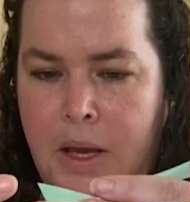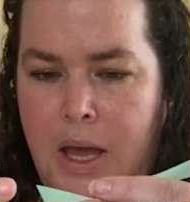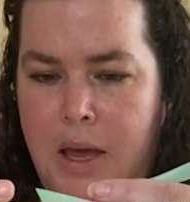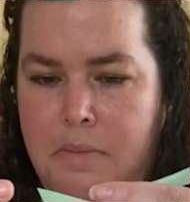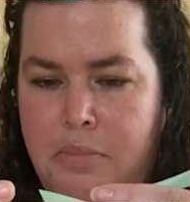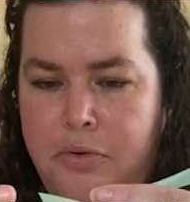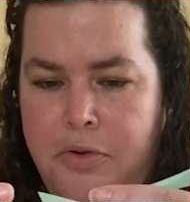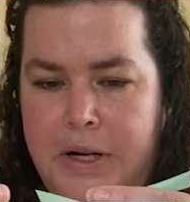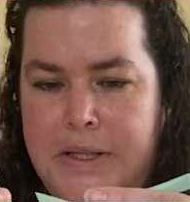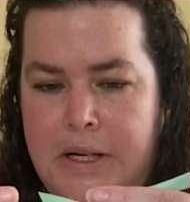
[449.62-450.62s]
And
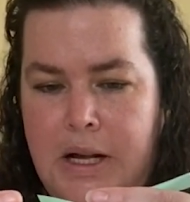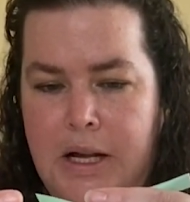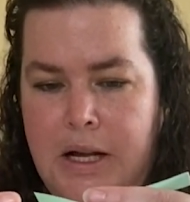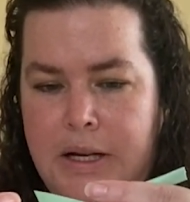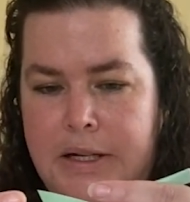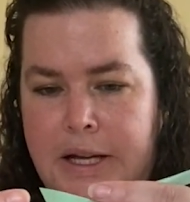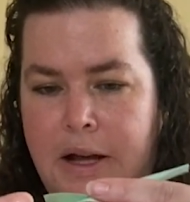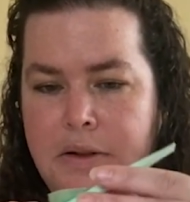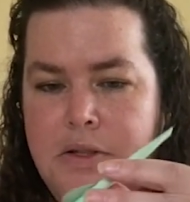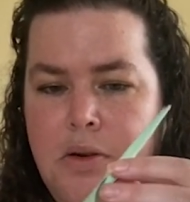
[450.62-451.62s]
press it on
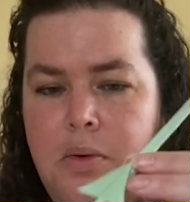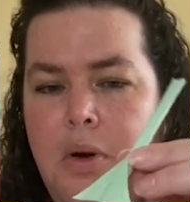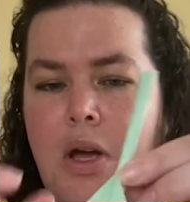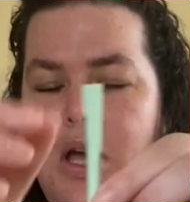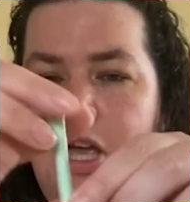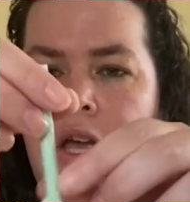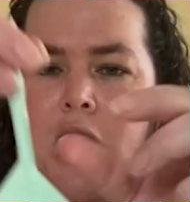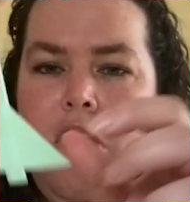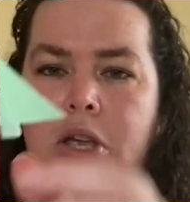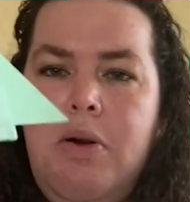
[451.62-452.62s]
down. So
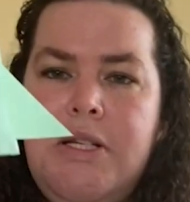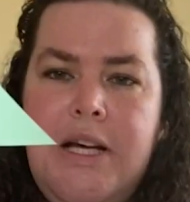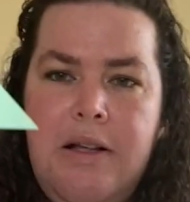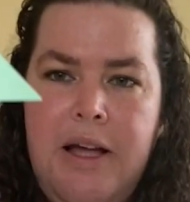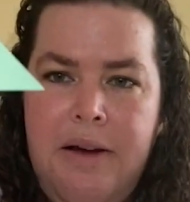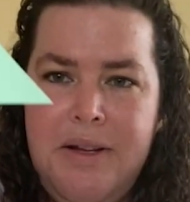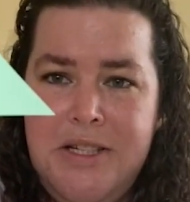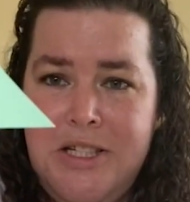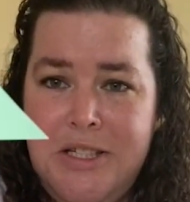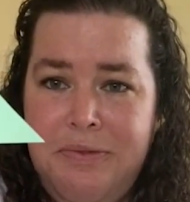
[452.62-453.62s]
you can tell how
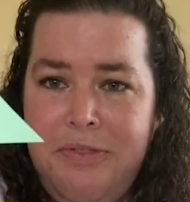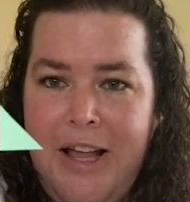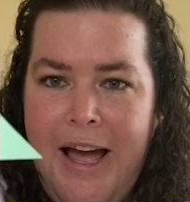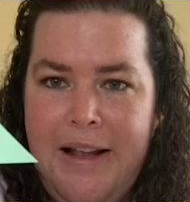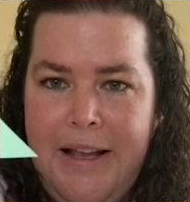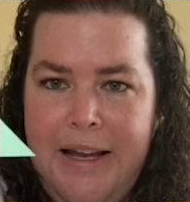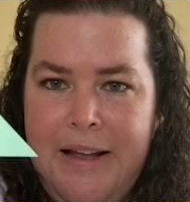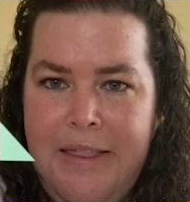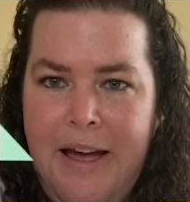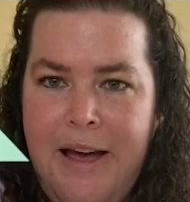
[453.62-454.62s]
it's just flat like
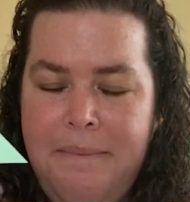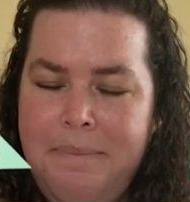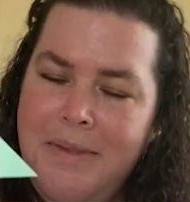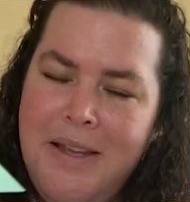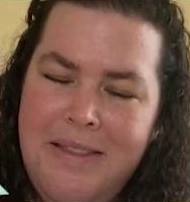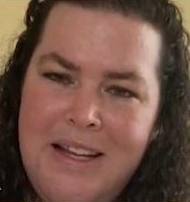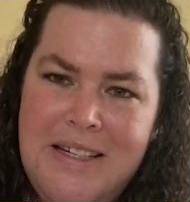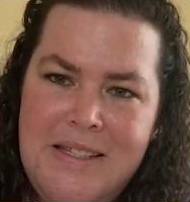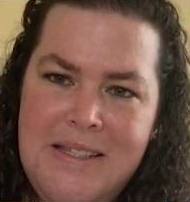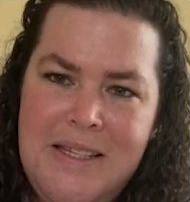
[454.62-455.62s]
that. That
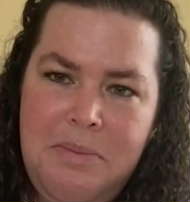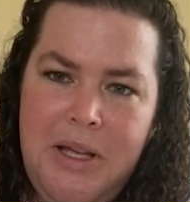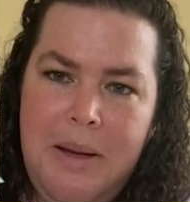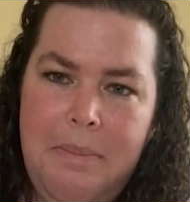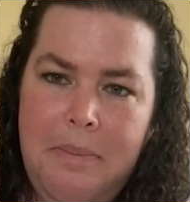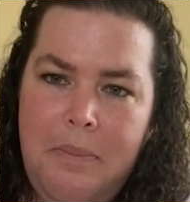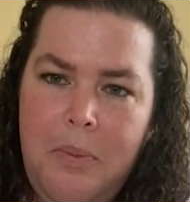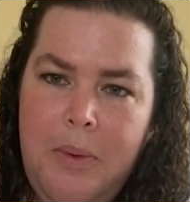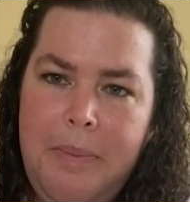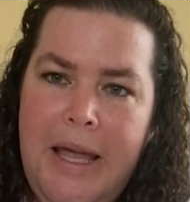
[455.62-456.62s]
doesn't seem like it
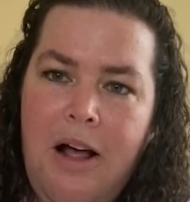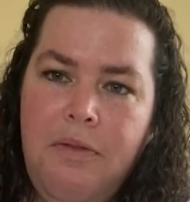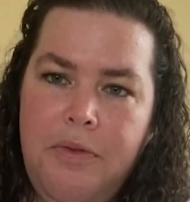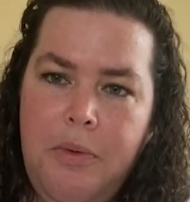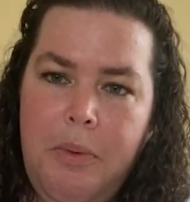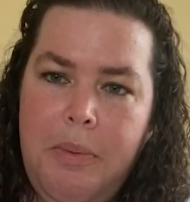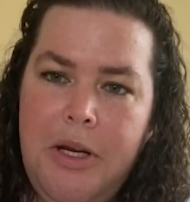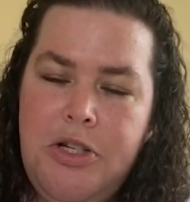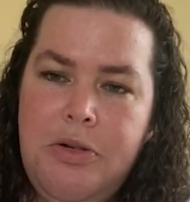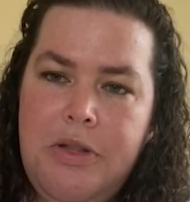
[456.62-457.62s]
will be helpful when we
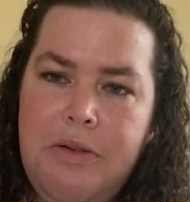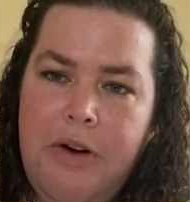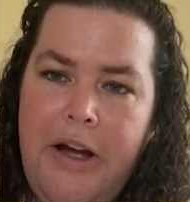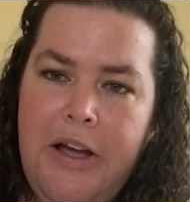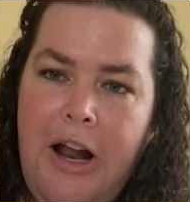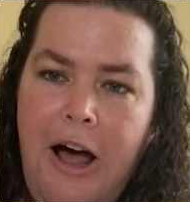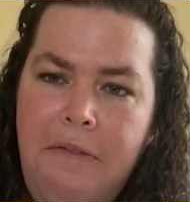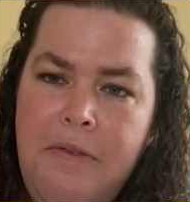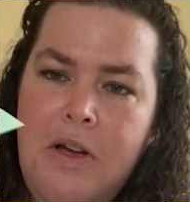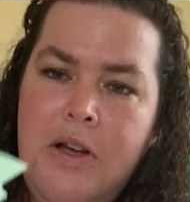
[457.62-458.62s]
shoot the rocket
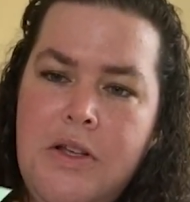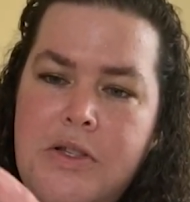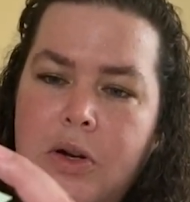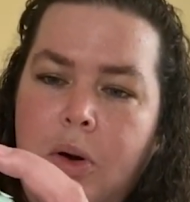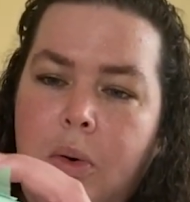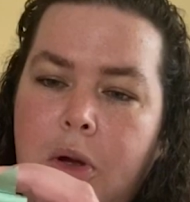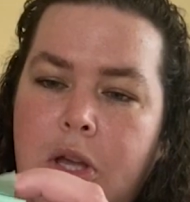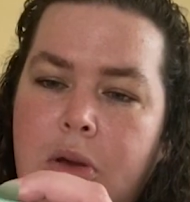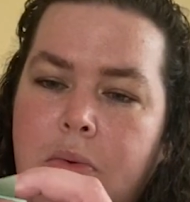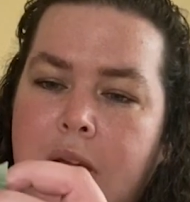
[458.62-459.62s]
off. So
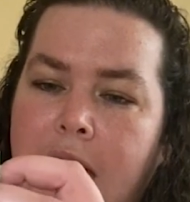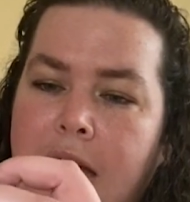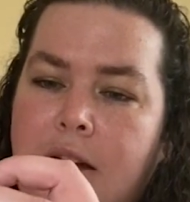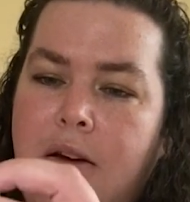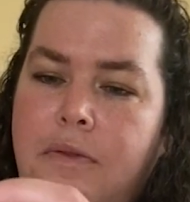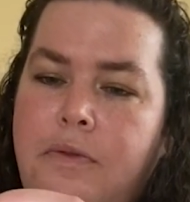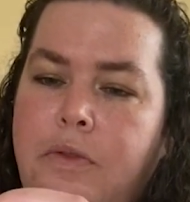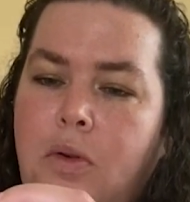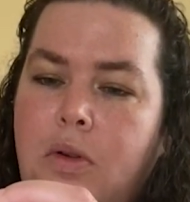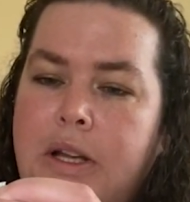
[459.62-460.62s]
you can
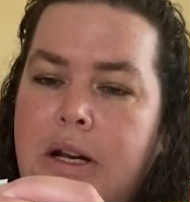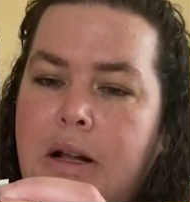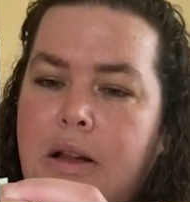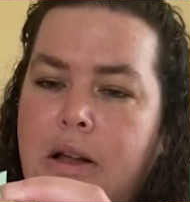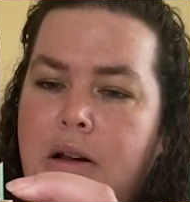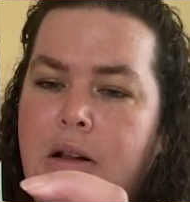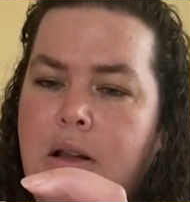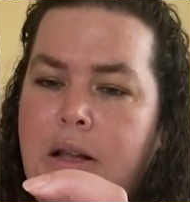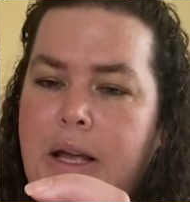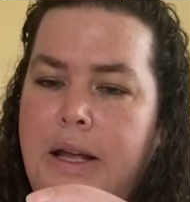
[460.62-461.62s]
fold it a little
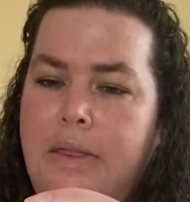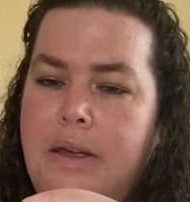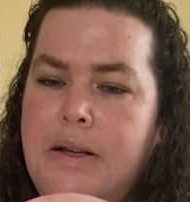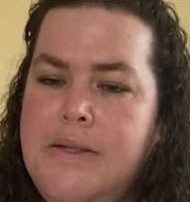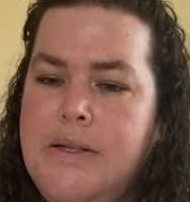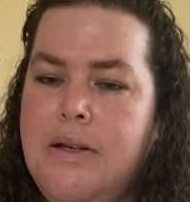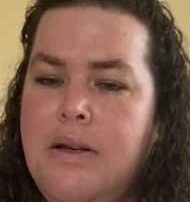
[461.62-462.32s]
like this.